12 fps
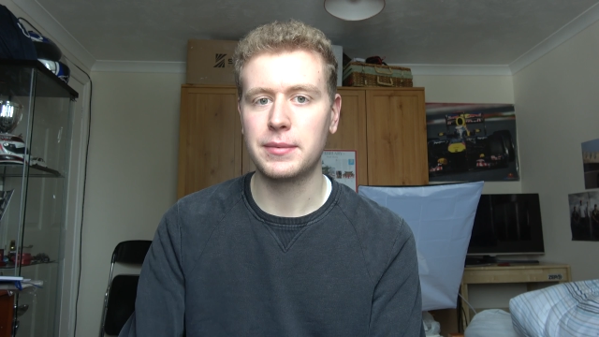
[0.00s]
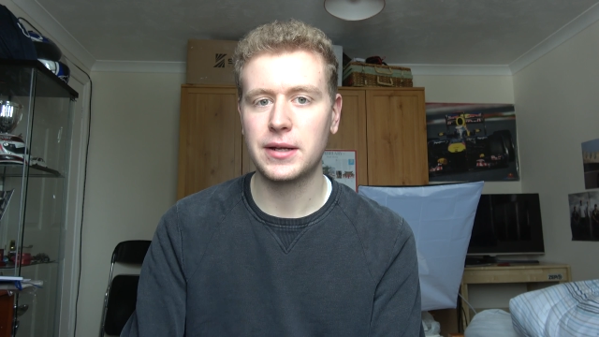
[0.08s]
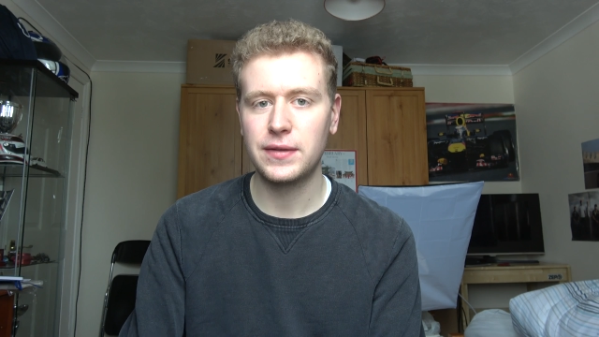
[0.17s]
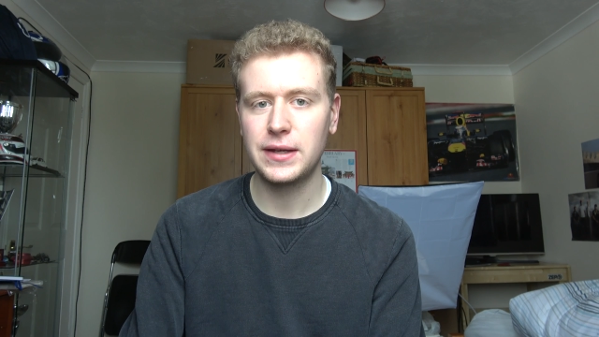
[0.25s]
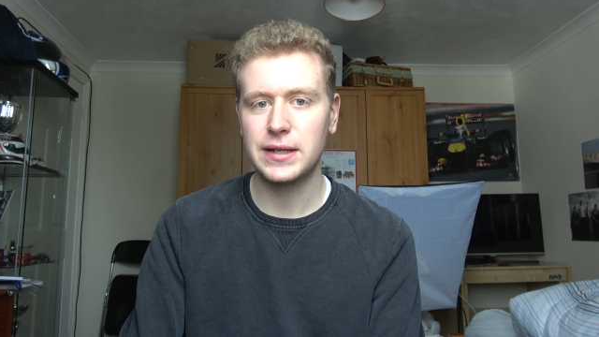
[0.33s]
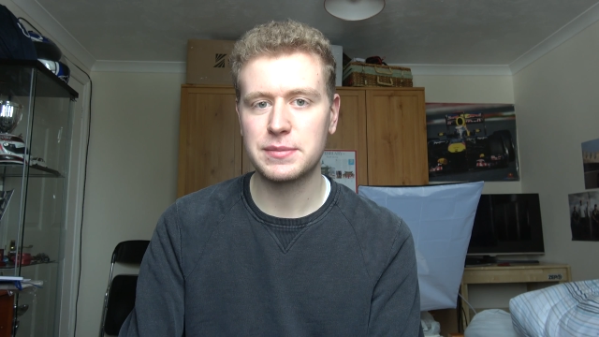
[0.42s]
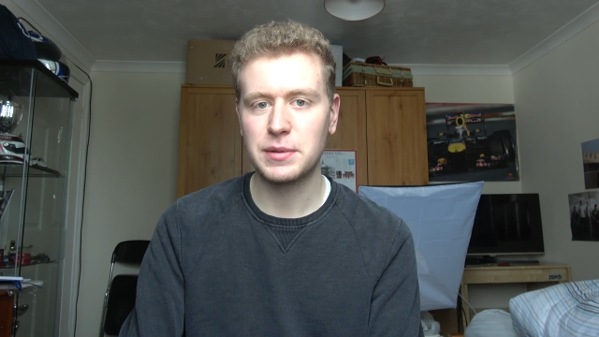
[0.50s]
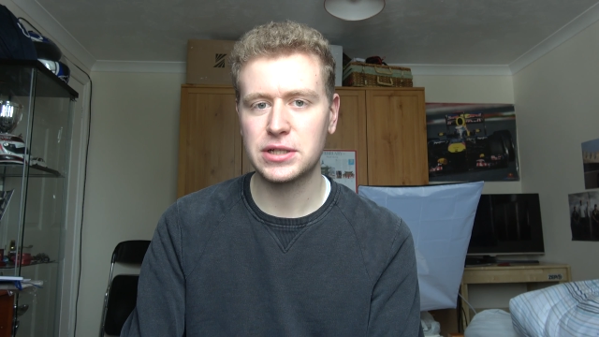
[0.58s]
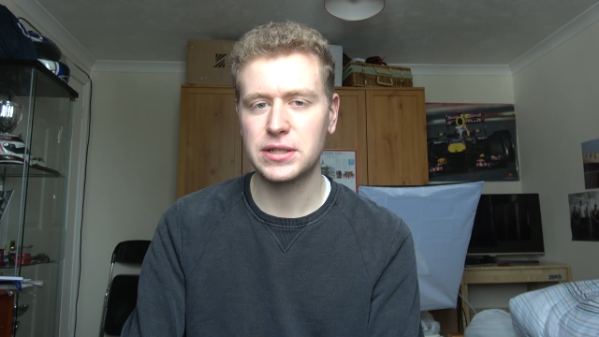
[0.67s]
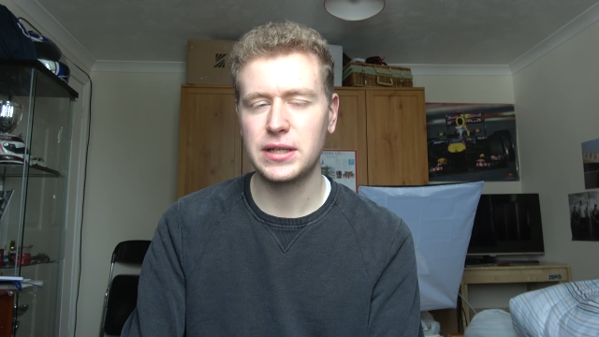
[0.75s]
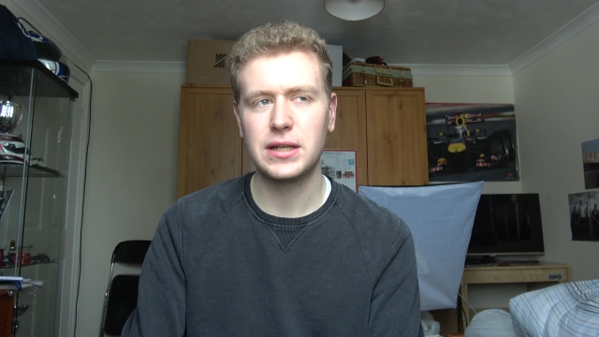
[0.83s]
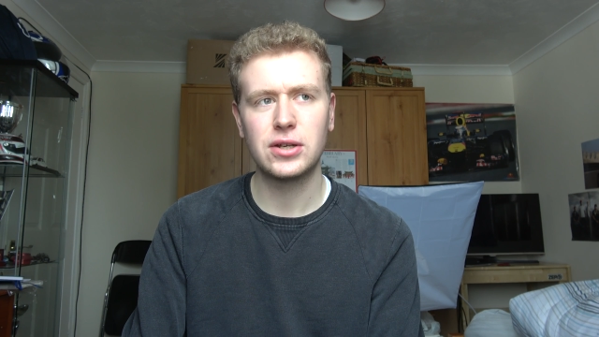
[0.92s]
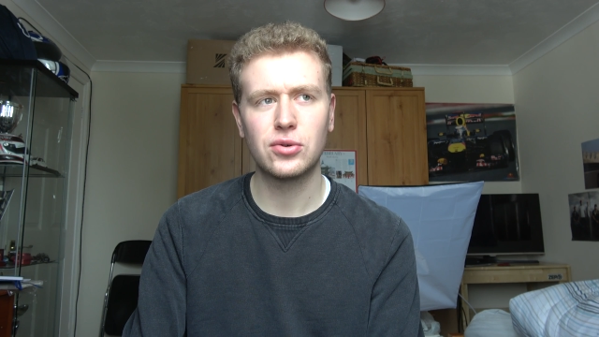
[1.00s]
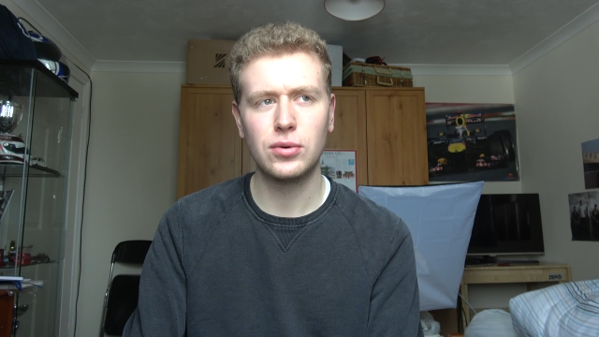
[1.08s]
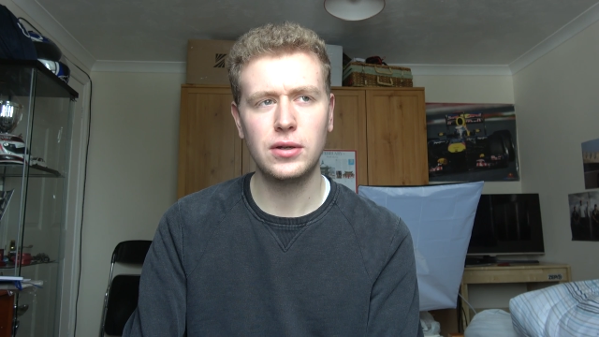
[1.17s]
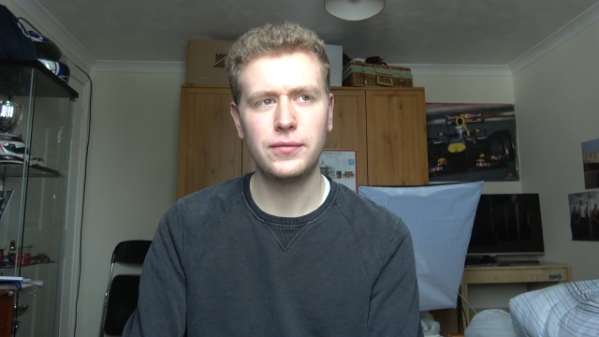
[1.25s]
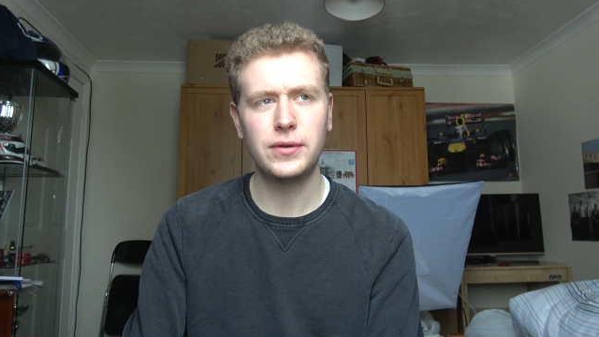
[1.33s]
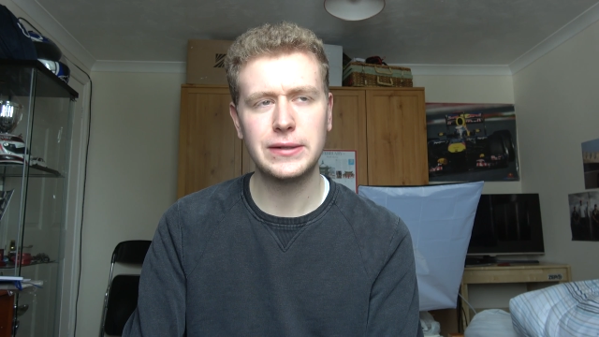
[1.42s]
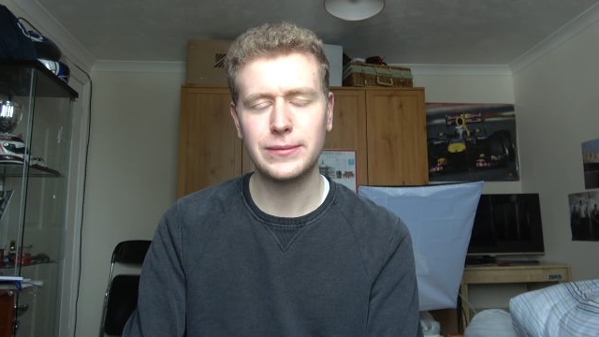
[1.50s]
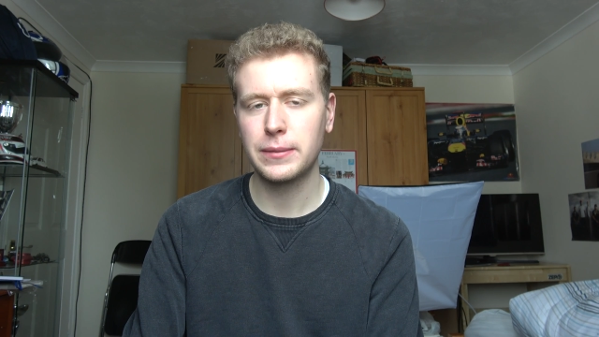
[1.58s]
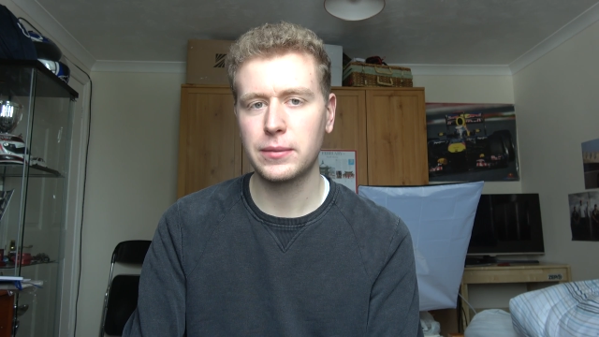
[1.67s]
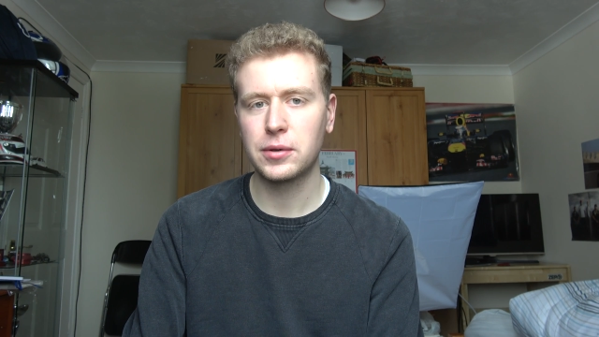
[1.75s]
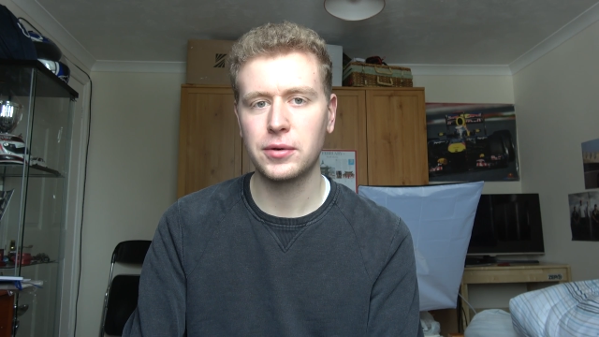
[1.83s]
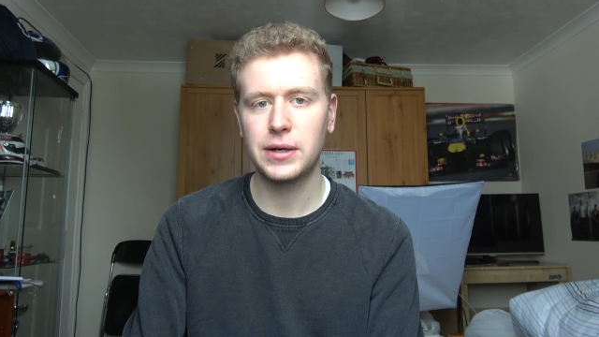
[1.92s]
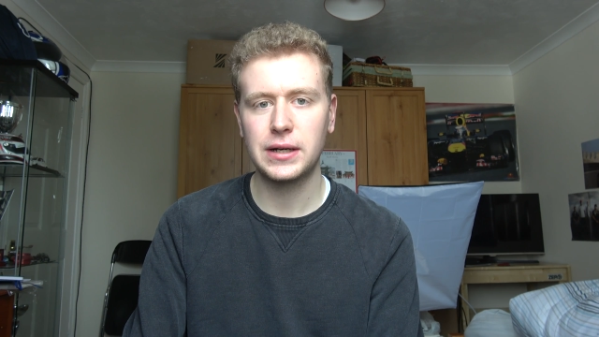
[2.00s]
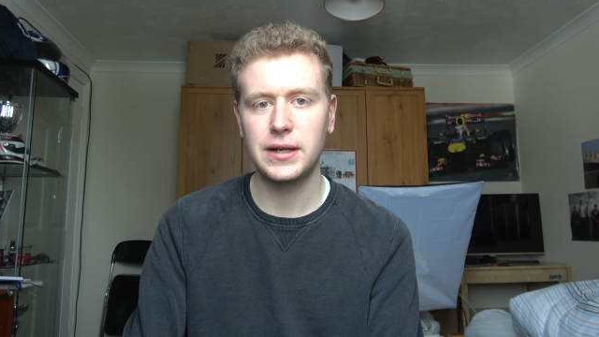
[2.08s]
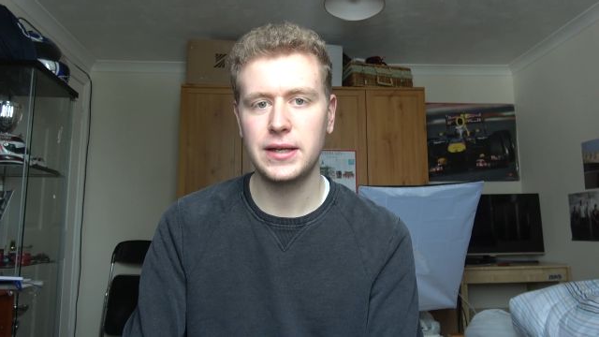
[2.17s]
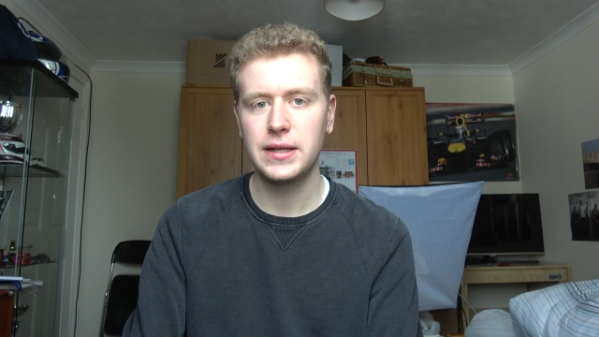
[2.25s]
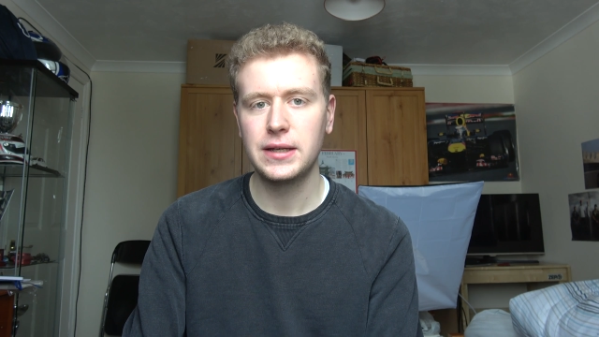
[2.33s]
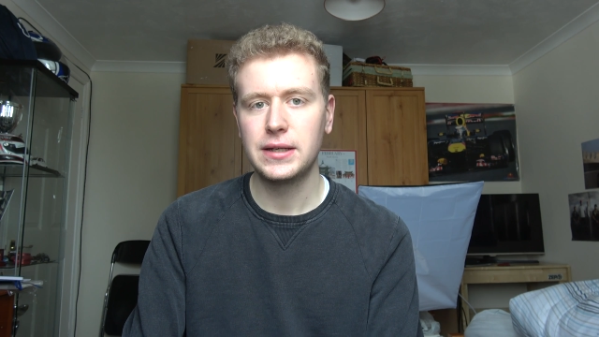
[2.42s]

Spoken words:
And I think especially in qualifying, remember correctly,